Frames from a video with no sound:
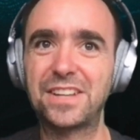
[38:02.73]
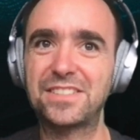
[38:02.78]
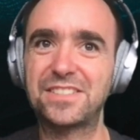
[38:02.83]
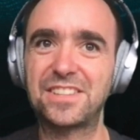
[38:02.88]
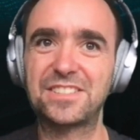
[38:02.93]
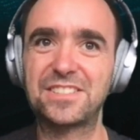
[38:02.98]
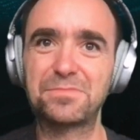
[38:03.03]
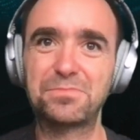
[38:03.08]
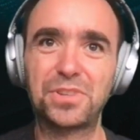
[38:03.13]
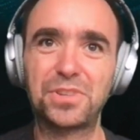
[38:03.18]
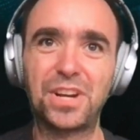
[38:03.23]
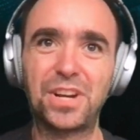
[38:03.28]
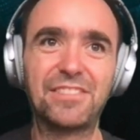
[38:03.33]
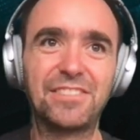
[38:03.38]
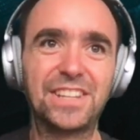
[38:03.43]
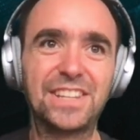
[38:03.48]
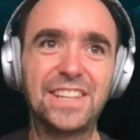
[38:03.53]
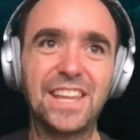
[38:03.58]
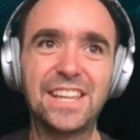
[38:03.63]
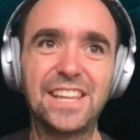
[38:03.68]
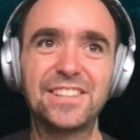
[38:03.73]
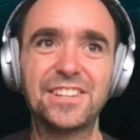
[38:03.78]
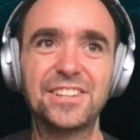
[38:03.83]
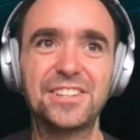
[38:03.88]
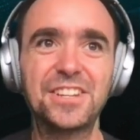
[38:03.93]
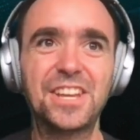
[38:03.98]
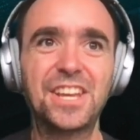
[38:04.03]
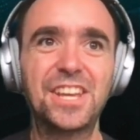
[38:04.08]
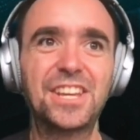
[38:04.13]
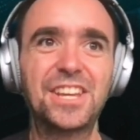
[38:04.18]
access private
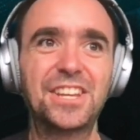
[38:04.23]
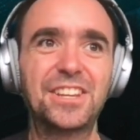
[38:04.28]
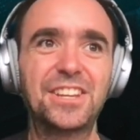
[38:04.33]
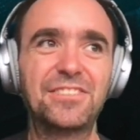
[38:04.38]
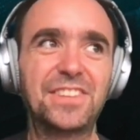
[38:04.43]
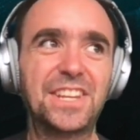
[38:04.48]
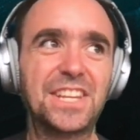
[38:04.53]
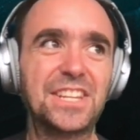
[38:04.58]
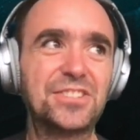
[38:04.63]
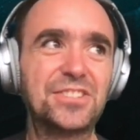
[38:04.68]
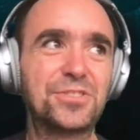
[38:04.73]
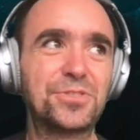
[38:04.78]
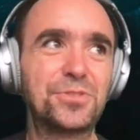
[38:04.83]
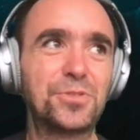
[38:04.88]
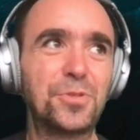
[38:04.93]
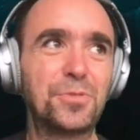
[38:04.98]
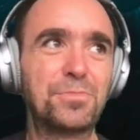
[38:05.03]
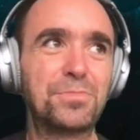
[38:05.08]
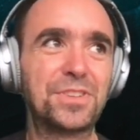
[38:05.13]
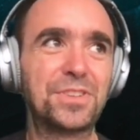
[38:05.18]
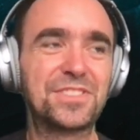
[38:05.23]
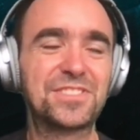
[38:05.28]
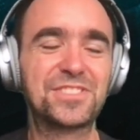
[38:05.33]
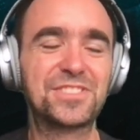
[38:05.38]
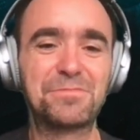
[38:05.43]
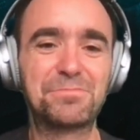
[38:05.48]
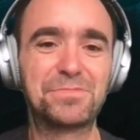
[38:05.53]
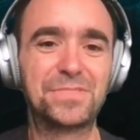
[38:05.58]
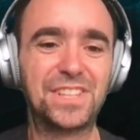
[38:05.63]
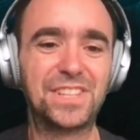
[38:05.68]
data, which
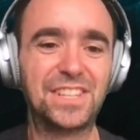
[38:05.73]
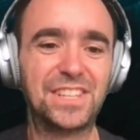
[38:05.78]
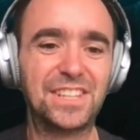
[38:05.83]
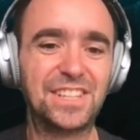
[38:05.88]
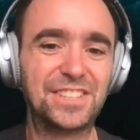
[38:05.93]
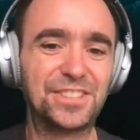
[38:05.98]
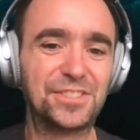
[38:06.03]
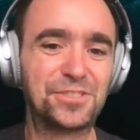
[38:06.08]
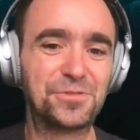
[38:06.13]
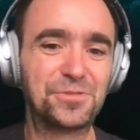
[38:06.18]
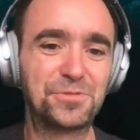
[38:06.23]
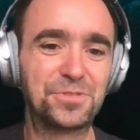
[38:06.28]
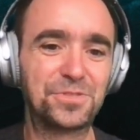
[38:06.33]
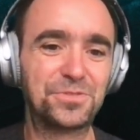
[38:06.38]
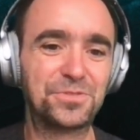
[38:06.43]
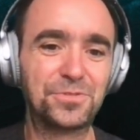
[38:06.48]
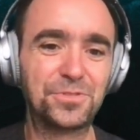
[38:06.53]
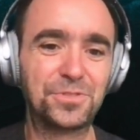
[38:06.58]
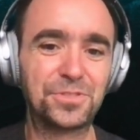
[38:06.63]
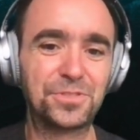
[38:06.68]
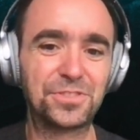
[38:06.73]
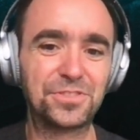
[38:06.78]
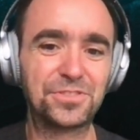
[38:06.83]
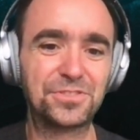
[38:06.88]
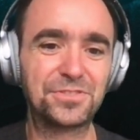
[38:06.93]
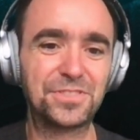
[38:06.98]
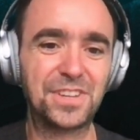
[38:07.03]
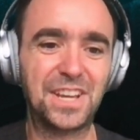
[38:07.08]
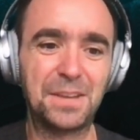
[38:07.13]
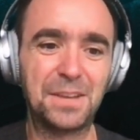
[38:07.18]
opens up the road
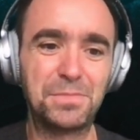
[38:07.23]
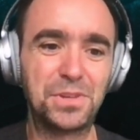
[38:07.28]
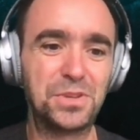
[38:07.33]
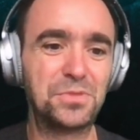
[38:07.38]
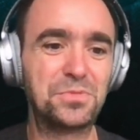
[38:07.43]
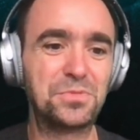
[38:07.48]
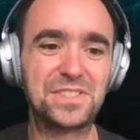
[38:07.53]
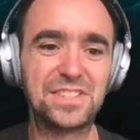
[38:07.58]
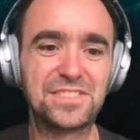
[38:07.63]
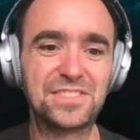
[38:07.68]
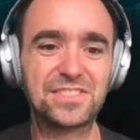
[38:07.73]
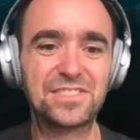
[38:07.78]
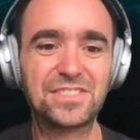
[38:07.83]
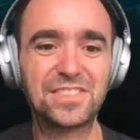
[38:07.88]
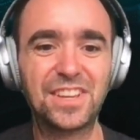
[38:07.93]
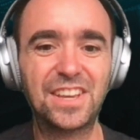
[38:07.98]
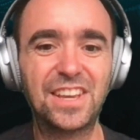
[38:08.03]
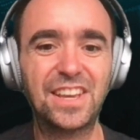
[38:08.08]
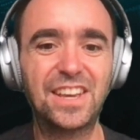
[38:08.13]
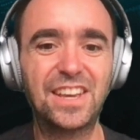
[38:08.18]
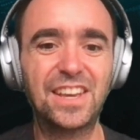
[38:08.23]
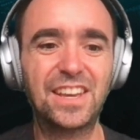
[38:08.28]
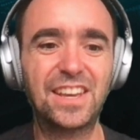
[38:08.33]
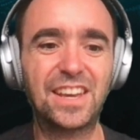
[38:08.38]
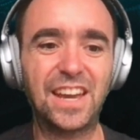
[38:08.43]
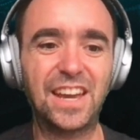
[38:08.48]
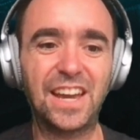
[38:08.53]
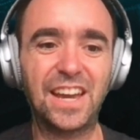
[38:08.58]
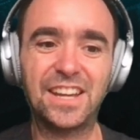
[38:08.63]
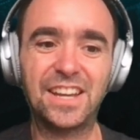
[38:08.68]
for abuses.
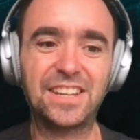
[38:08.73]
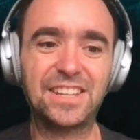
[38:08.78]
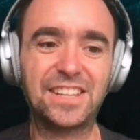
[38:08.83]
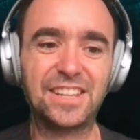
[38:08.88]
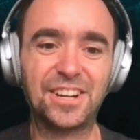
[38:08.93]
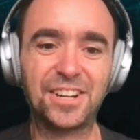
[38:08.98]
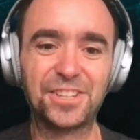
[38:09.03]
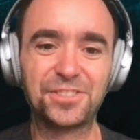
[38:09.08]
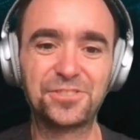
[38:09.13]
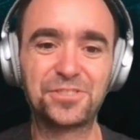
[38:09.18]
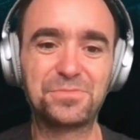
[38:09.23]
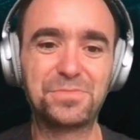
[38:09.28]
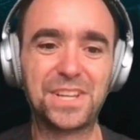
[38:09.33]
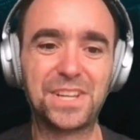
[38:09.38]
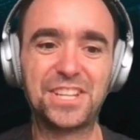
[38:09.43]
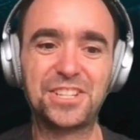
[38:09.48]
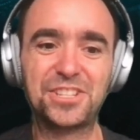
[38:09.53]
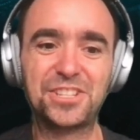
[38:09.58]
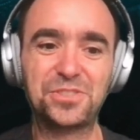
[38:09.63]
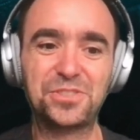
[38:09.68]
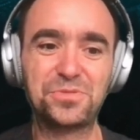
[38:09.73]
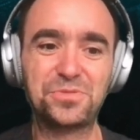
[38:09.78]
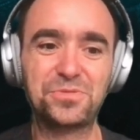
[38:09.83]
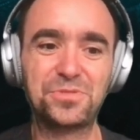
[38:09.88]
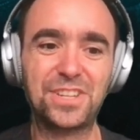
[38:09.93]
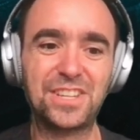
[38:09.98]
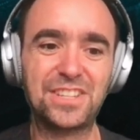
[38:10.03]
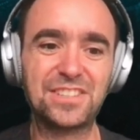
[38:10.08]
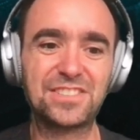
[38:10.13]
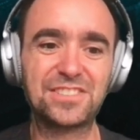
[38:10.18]
And the other big
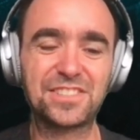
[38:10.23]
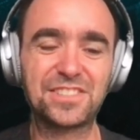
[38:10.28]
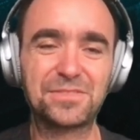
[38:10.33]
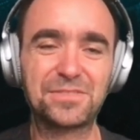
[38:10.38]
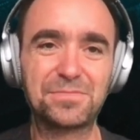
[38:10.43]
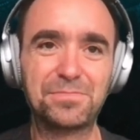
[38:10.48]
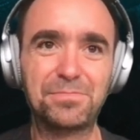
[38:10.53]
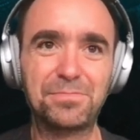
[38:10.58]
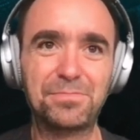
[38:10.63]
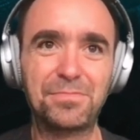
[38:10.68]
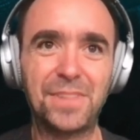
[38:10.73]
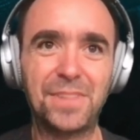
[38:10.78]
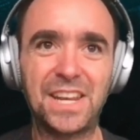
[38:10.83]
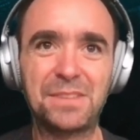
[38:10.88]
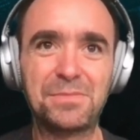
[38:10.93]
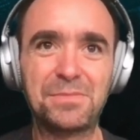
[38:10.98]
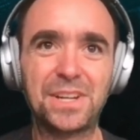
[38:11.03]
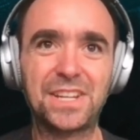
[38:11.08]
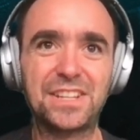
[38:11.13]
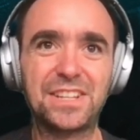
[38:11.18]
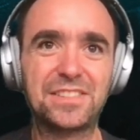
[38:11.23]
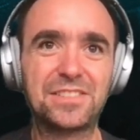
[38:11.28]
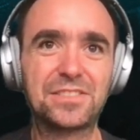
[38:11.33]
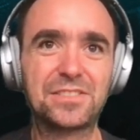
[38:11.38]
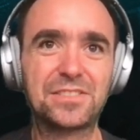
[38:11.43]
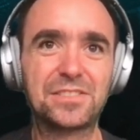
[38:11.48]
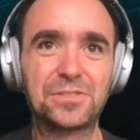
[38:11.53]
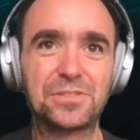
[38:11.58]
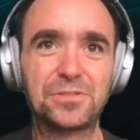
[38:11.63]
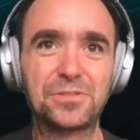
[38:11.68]
issue is that many
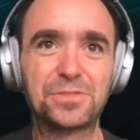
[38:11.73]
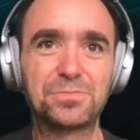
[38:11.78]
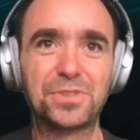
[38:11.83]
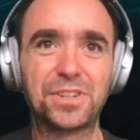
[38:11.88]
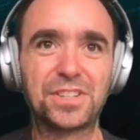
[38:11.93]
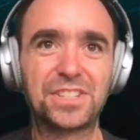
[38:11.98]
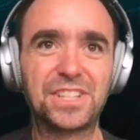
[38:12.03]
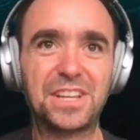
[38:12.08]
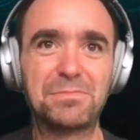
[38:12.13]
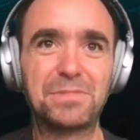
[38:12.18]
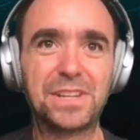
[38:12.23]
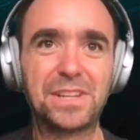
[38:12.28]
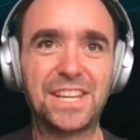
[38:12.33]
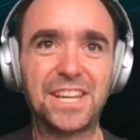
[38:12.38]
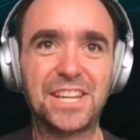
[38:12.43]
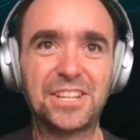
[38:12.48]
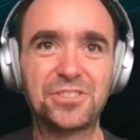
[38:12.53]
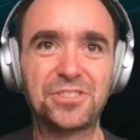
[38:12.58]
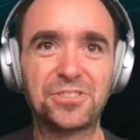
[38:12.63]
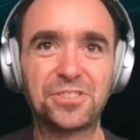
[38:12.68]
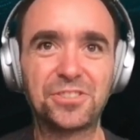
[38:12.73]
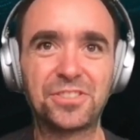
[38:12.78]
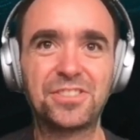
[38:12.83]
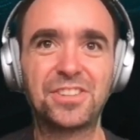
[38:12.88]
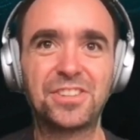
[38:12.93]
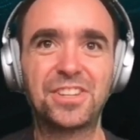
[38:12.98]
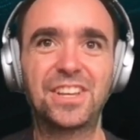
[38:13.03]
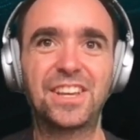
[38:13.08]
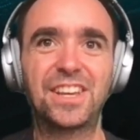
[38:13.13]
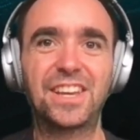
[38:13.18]
third-party applications,
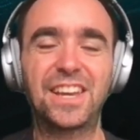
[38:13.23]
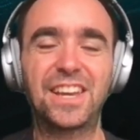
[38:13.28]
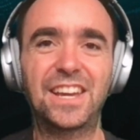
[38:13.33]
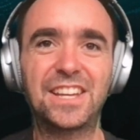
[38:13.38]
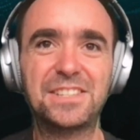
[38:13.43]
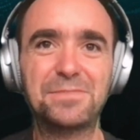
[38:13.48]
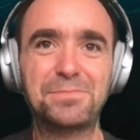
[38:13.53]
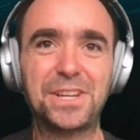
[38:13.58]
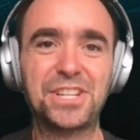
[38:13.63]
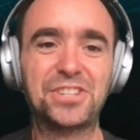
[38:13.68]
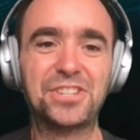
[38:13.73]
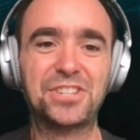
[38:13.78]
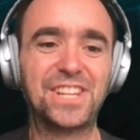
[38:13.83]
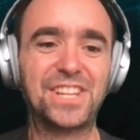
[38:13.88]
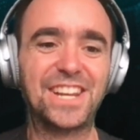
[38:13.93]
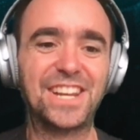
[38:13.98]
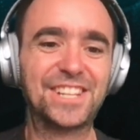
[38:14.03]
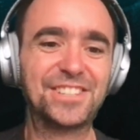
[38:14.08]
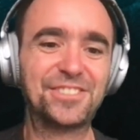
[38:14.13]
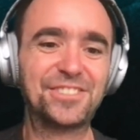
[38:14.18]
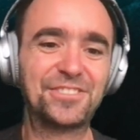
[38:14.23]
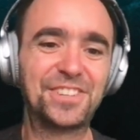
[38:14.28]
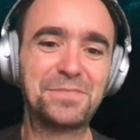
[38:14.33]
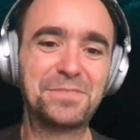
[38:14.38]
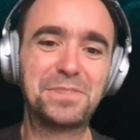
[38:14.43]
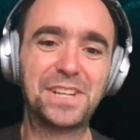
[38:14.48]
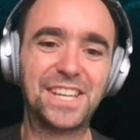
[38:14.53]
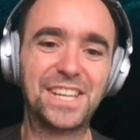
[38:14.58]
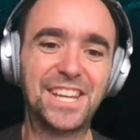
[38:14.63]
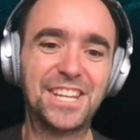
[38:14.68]
especially Electron
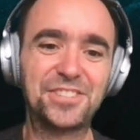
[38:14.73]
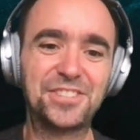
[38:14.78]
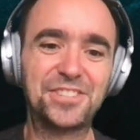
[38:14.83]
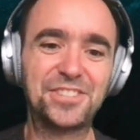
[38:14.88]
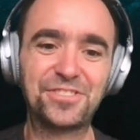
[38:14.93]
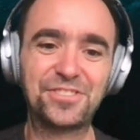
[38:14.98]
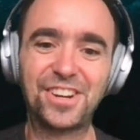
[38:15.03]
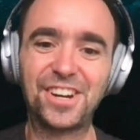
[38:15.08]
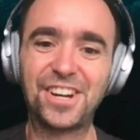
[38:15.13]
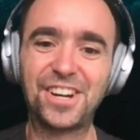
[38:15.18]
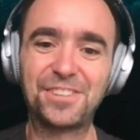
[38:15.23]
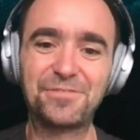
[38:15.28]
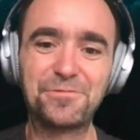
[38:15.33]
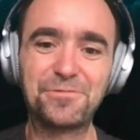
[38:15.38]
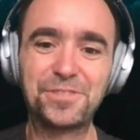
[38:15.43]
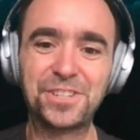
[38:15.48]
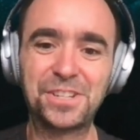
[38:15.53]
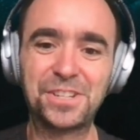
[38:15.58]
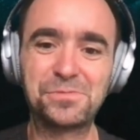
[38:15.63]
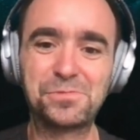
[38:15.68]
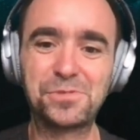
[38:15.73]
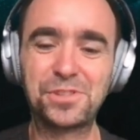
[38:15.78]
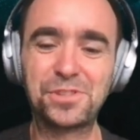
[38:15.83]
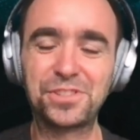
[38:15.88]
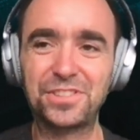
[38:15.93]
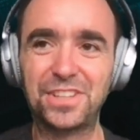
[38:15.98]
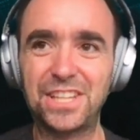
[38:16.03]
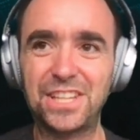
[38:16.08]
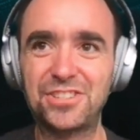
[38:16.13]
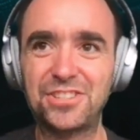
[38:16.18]
applications, are vulnerable
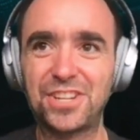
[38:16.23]
to